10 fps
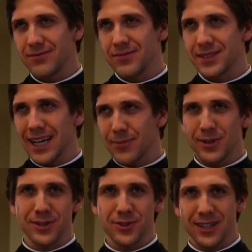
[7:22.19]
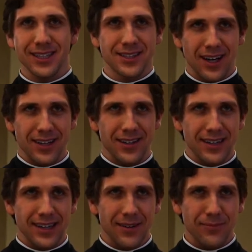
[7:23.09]
second person of the Trinity, the Son,
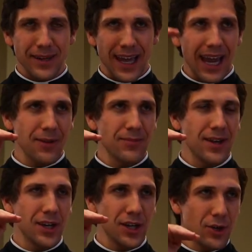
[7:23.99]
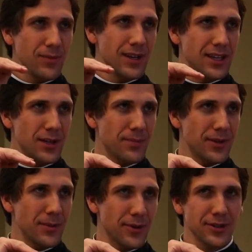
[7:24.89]
became human in the
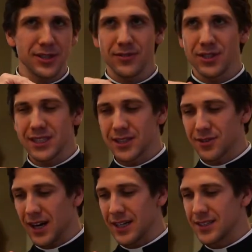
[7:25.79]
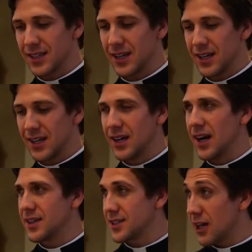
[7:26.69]
person of Jesus Christ
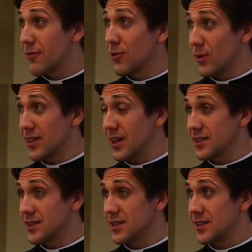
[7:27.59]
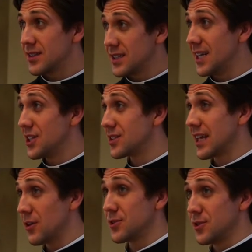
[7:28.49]
to suffer with us, to teach us
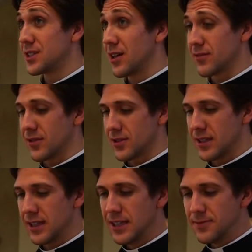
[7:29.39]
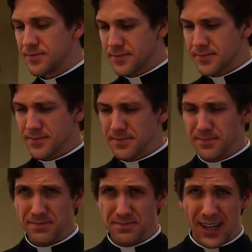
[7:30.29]
how to suffer.
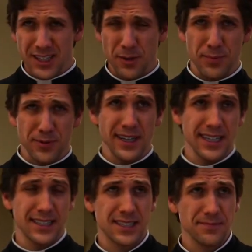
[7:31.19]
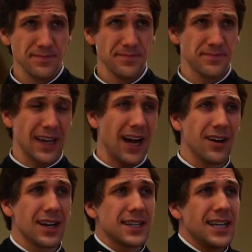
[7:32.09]
As a priest, how
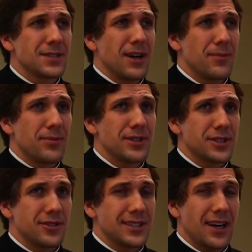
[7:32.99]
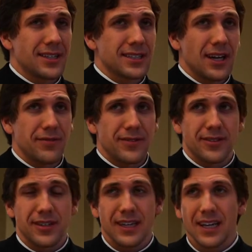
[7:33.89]
can I teach my parishioners how to
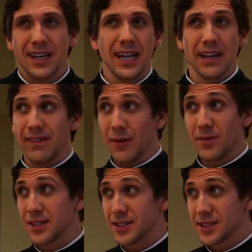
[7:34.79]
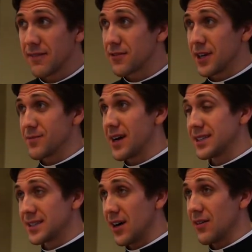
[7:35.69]
suffer if I'm not suffering
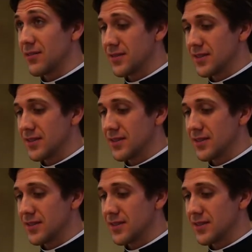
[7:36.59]
myself?